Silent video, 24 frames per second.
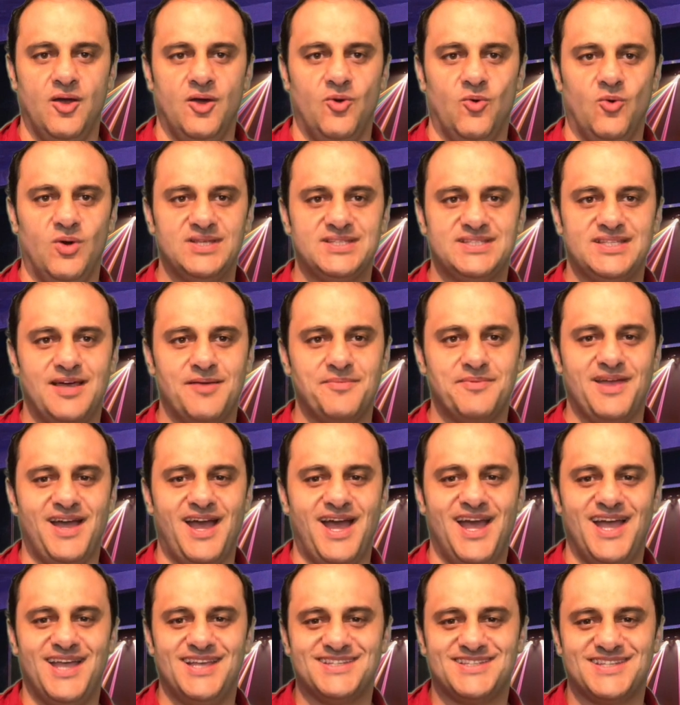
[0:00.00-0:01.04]
What's up,
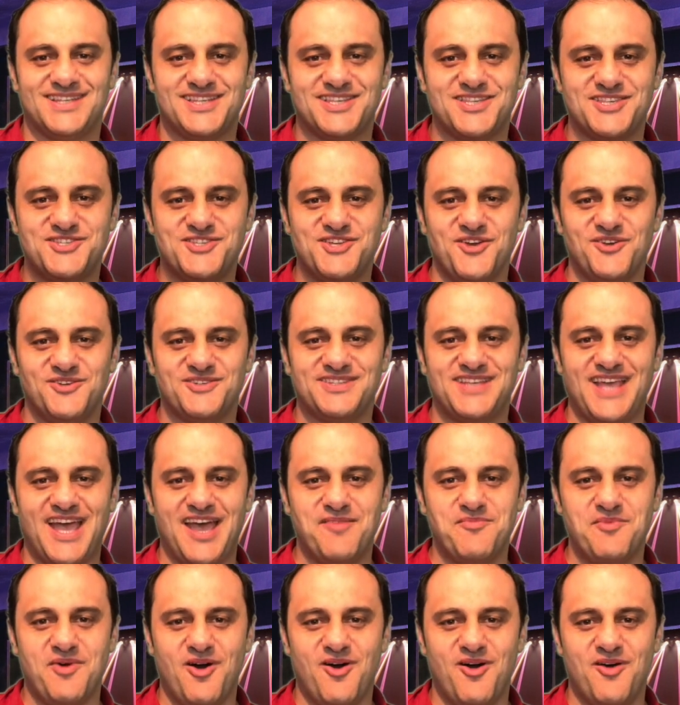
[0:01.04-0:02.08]
guys? This is Joe
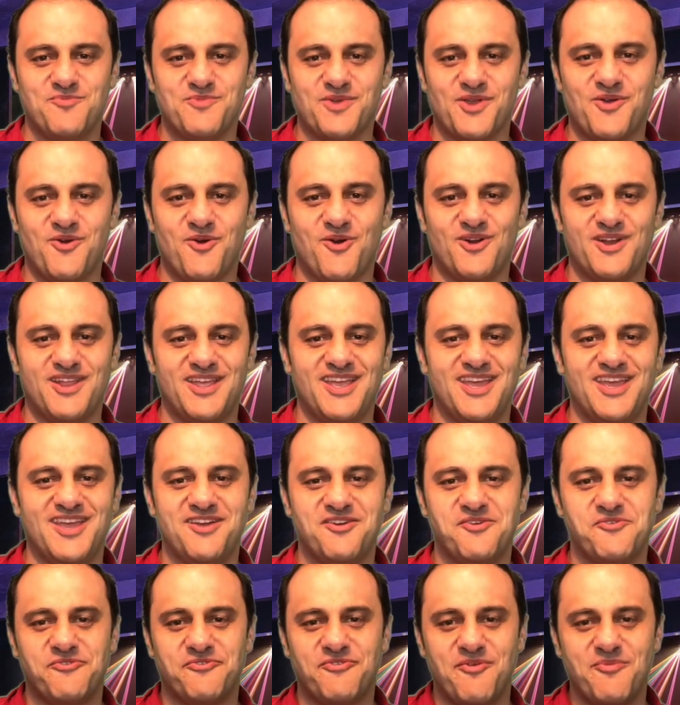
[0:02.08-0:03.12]
Samo. I'm recording
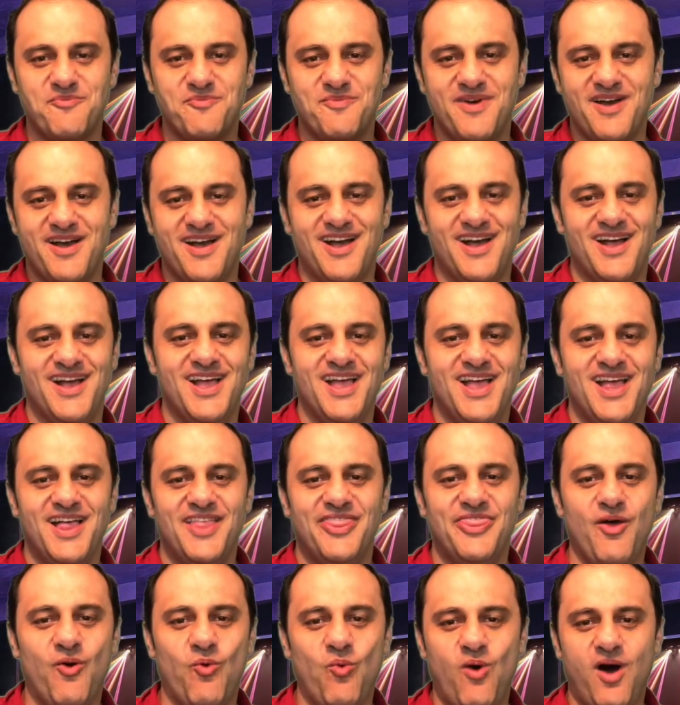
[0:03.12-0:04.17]
here from the
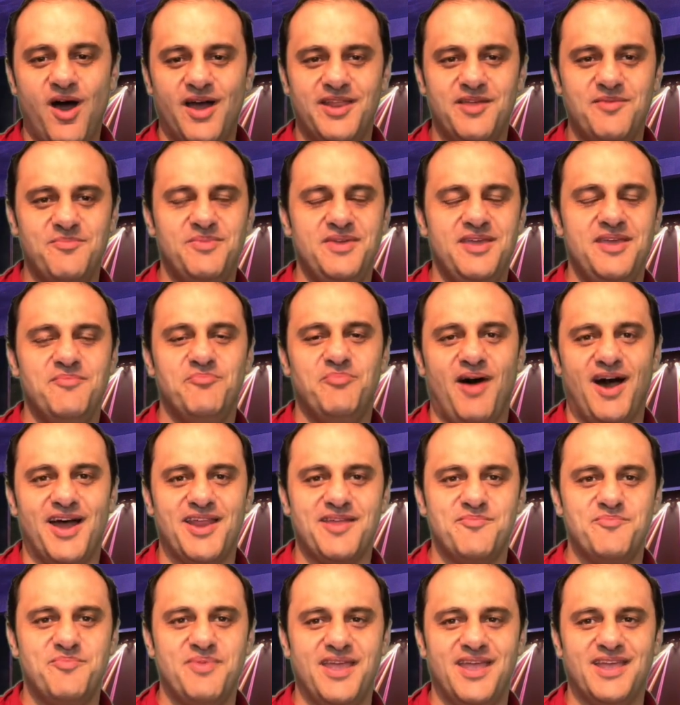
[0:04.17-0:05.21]
Wannabe
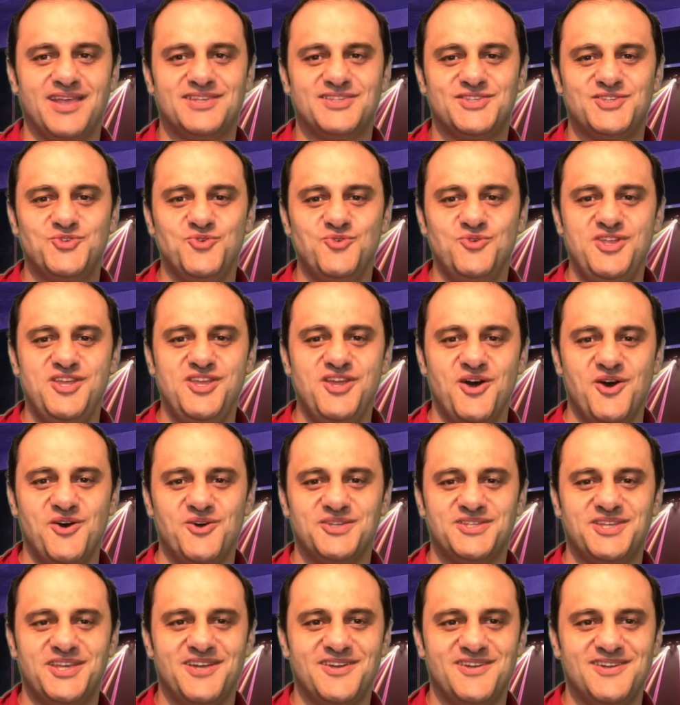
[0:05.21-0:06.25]
Bada Bing
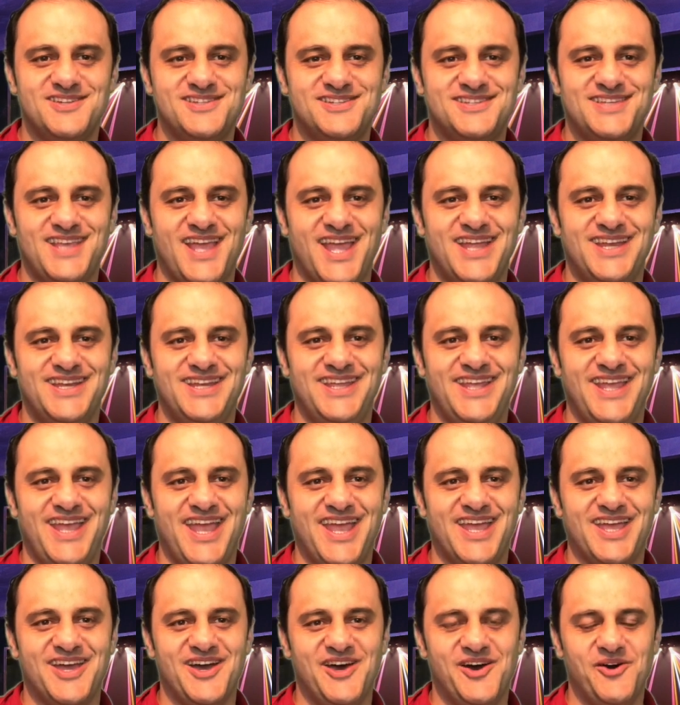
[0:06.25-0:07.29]
Studios here in San
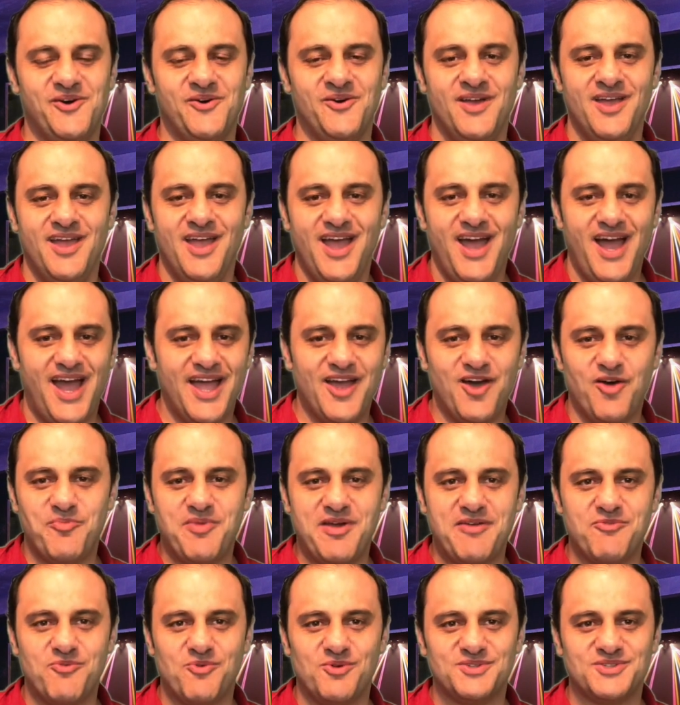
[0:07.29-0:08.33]
Diego. I hope
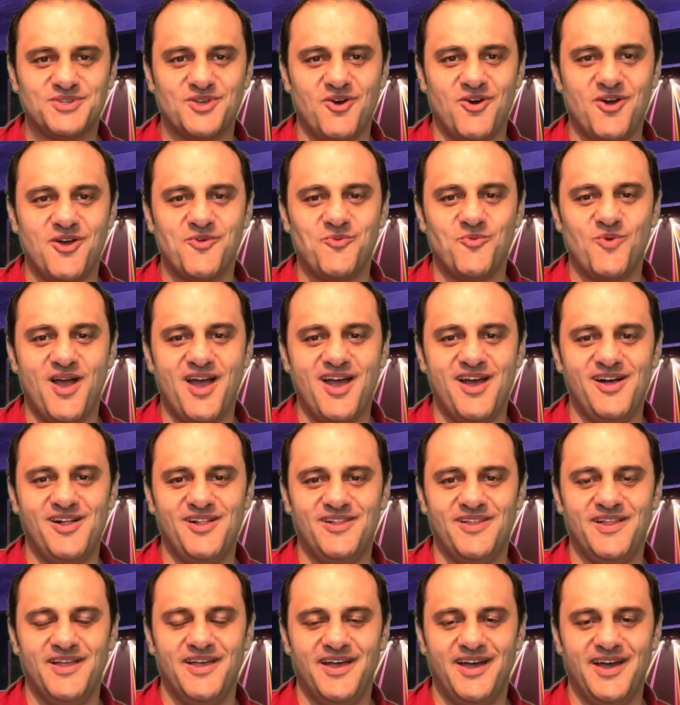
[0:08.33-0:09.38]
everyone's going
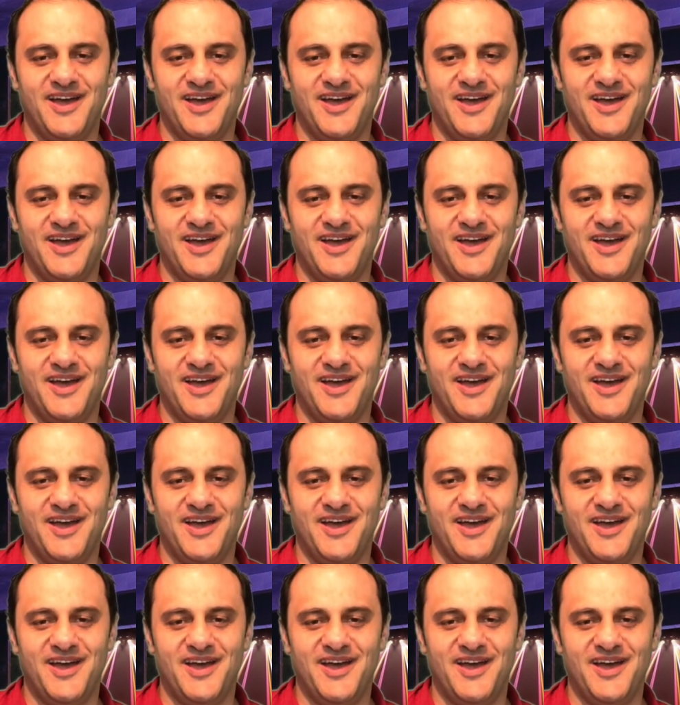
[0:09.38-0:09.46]
well.